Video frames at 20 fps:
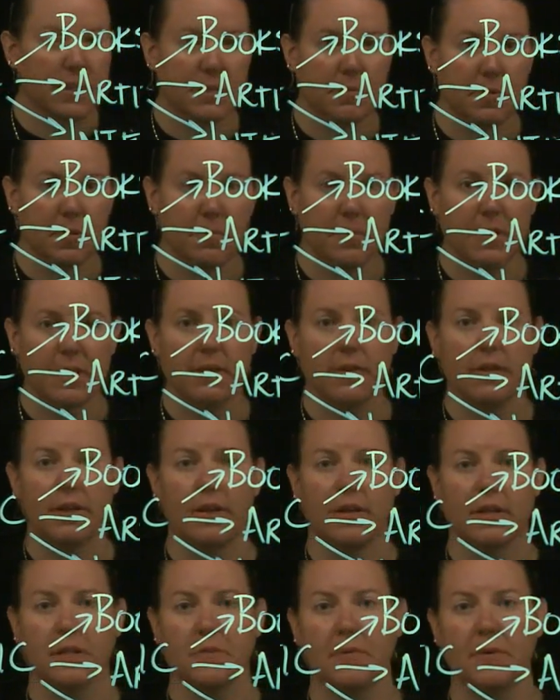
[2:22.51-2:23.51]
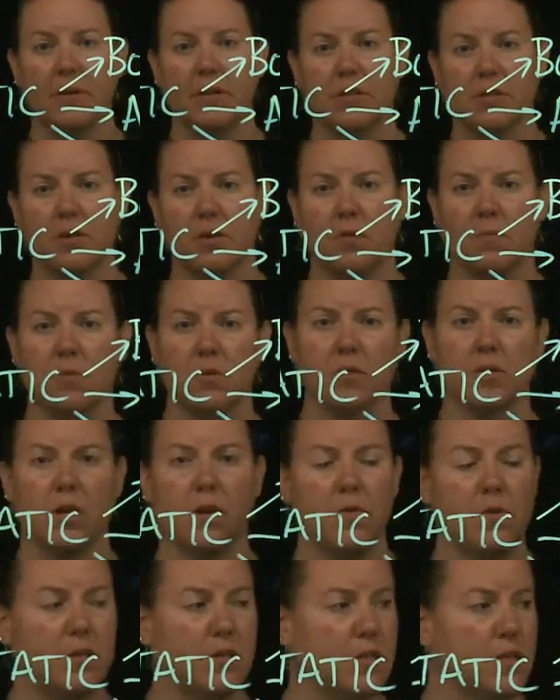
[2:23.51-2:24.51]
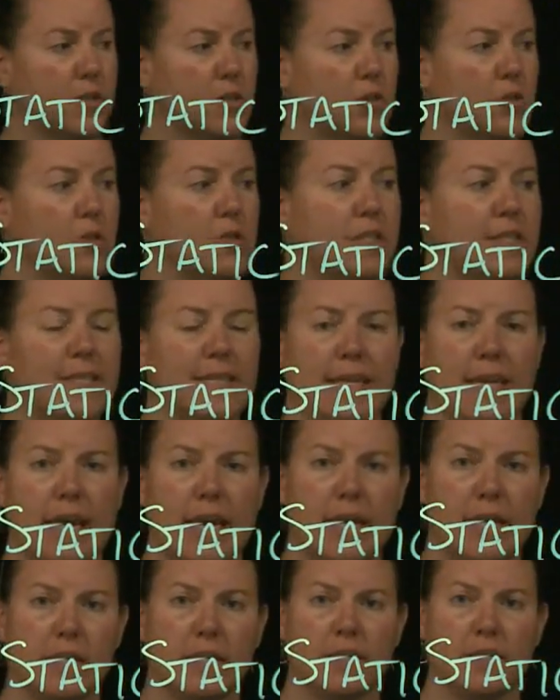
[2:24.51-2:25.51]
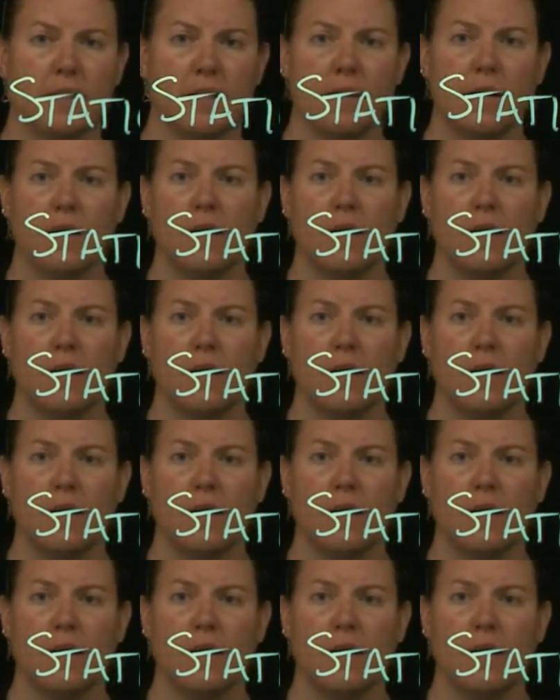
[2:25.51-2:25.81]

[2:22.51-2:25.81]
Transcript: experience almost always includes TAs,